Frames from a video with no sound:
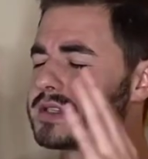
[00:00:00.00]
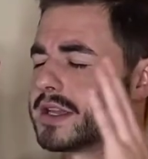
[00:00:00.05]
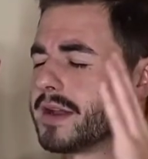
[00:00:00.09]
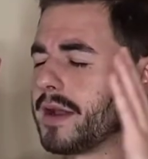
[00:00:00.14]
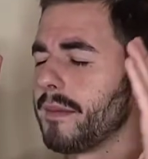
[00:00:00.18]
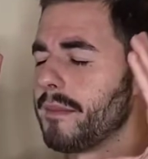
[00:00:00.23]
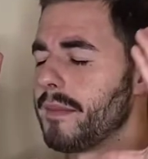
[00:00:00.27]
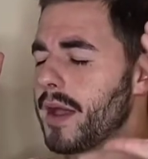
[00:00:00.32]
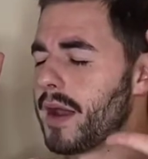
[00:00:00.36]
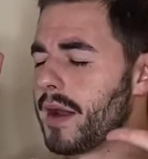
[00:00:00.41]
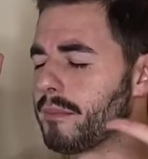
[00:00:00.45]
and
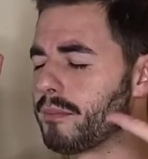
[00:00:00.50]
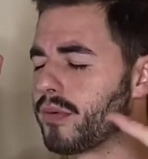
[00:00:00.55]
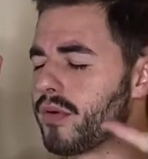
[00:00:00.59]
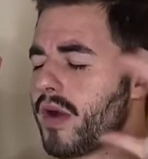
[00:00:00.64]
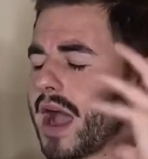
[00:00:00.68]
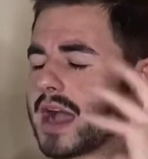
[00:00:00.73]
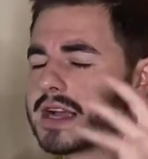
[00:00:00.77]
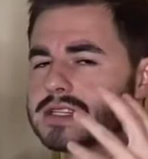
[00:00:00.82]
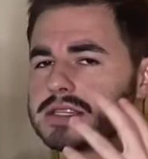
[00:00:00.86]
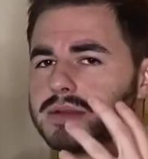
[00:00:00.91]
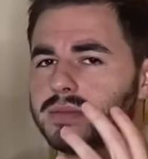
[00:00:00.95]

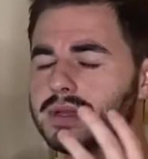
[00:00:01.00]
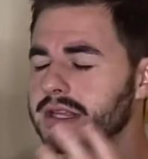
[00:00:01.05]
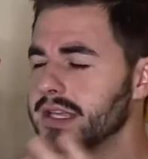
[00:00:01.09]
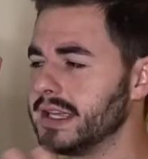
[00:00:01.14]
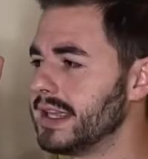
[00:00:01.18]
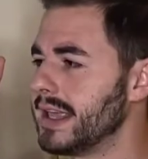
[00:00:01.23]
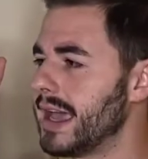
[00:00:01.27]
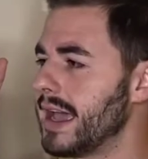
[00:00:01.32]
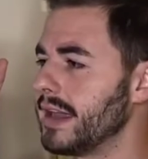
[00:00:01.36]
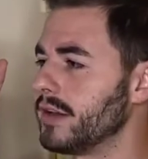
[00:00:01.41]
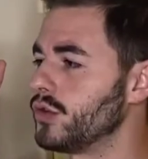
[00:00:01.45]

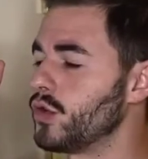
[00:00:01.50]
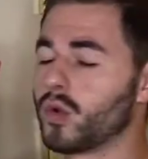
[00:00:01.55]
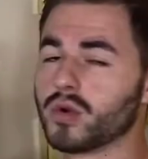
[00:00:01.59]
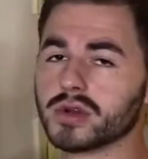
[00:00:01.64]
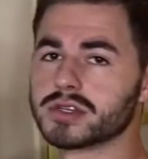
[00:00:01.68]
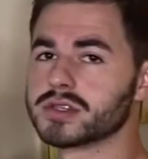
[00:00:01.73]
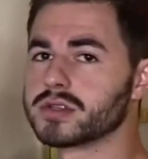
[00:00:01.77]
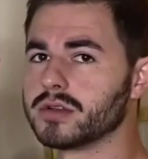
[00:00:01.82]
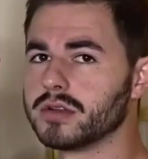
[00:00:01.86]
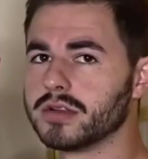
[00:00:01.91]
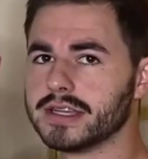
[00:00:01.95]
approximately that
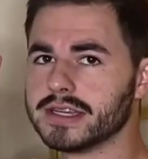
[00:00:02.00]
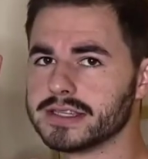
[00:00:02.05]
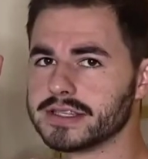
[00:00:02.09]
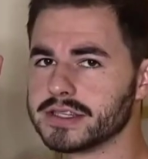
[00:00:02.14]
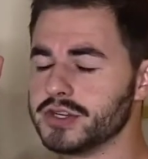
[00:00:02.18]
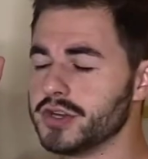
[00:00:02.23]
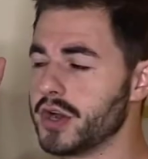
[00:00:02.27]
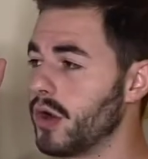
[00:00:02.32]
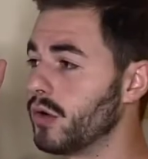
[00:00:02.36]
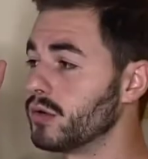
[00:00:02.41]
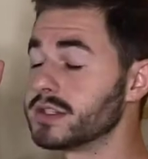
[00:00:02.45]
dorsal is,
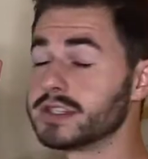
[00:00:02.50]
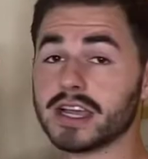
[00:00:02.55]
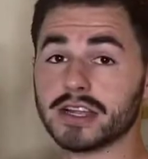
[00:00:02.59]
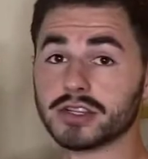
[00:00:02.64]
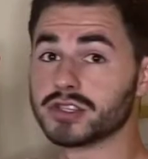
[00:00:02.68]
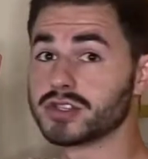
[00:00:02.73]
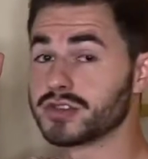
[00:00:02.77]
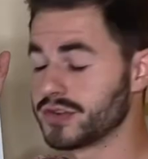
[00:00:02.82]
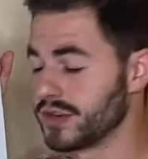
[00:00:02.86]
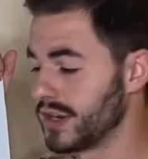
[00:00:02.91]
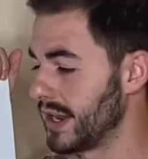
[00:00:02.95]
you know,
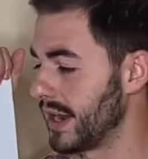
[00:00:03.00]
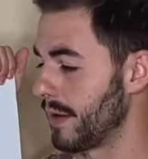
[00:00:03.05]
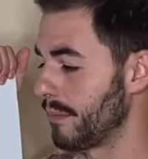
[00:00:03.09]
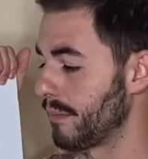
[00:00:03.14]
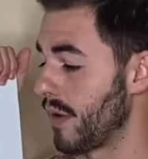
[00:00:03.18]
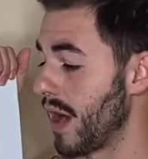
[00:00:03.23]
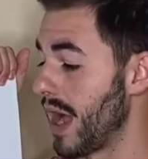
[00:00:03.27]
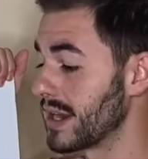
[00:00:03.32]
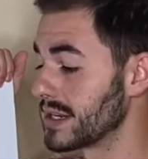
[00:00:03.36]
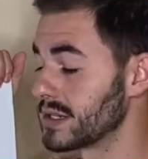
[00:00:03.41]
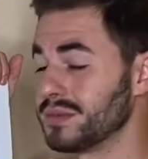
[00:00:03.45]
sensory, and
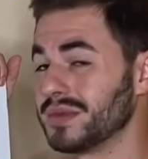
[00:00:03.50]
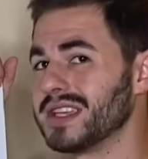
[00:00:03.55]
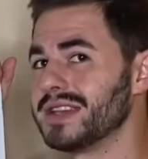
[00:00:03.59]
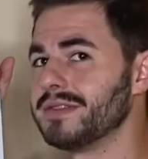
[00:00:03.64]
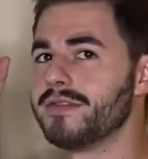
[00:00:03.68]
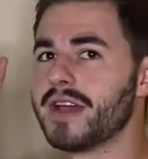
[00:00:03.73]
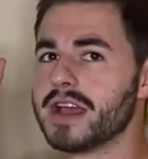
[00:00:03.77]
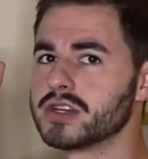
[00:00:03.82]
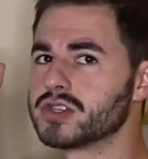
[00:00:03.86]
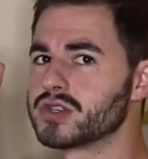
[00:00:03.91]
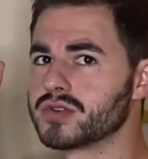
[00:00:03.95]
approximately
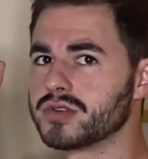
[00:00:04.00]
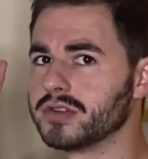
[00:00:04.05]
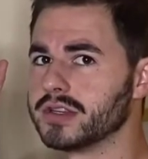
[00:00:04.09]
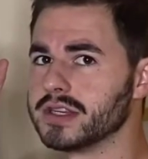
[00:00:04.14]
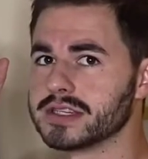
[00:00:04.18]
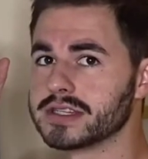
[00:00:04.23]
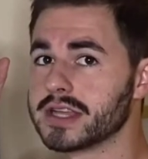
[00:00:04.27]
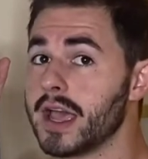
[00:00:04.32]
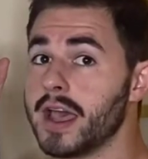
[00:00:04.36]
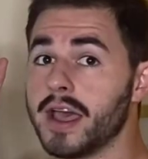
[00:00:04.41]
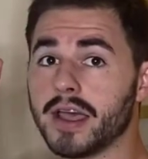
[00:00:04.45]
ventral
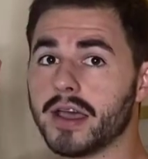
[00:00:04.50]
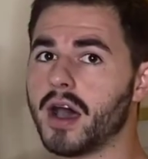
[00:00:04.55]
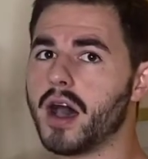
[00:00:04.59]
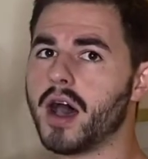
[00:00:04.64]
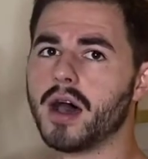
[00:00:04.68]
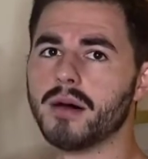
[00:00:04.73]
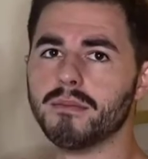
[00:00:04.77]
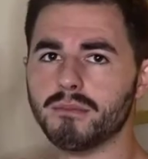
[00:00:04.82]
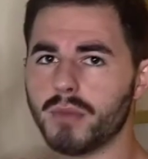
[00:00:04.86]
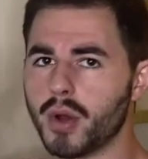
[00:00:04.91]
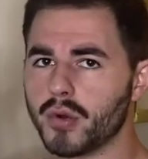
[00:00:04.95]
is
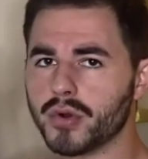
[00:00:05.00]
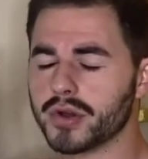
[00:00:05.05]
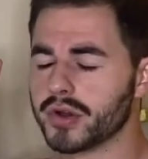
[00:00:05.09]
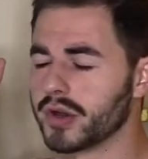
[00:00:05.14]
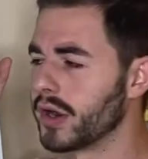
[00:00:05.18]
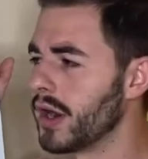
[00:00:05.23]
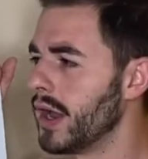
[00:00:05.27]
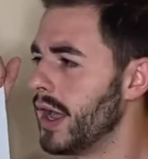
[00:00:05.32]
motor,